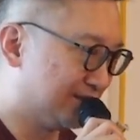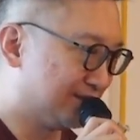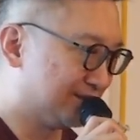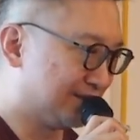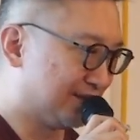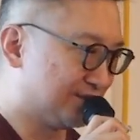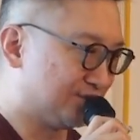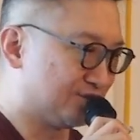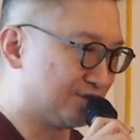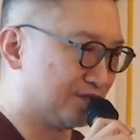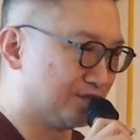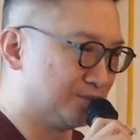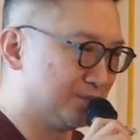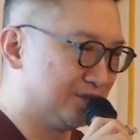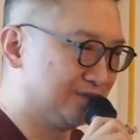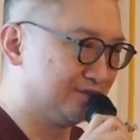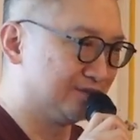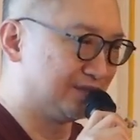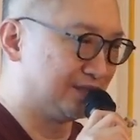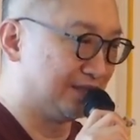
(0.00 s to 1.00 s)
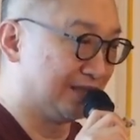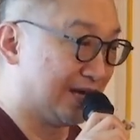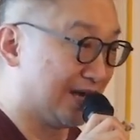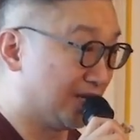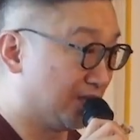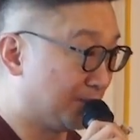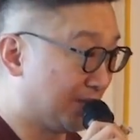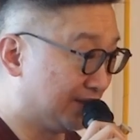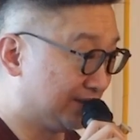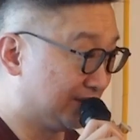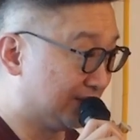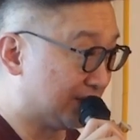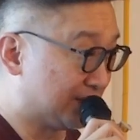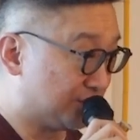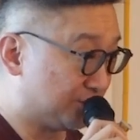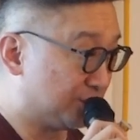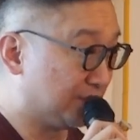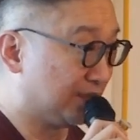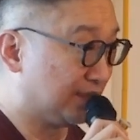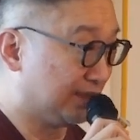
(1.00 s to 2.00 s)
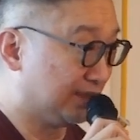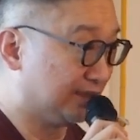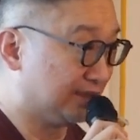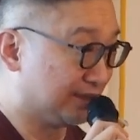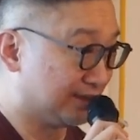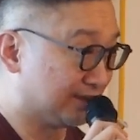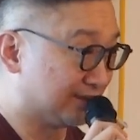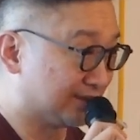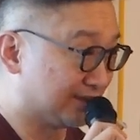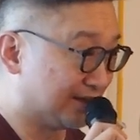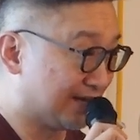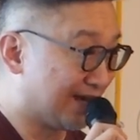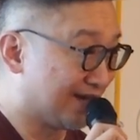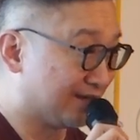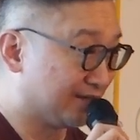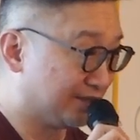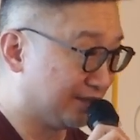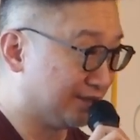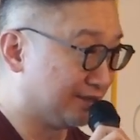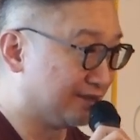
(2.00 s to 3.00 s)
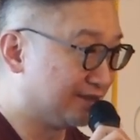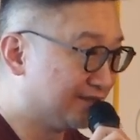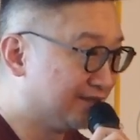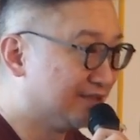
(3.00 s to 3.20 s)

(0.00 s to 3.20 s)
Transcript: nice gentleman. He animated the genie in the Aladdin,